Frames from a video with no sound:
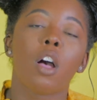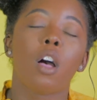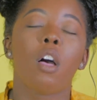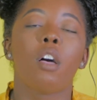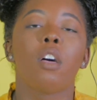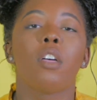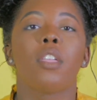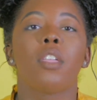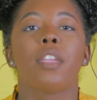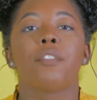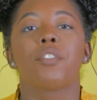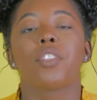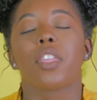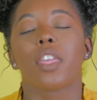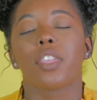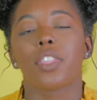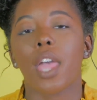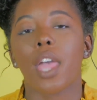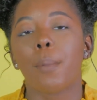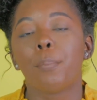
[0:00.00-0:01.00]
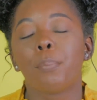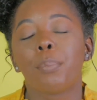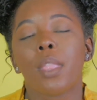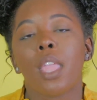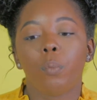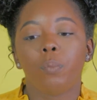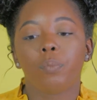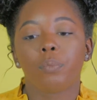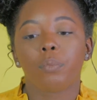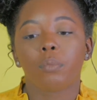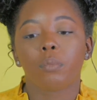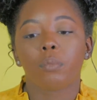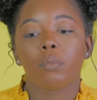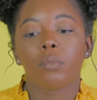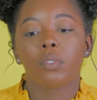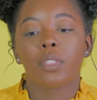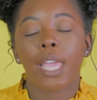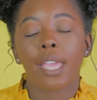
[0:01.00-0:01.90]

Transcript: everything like that.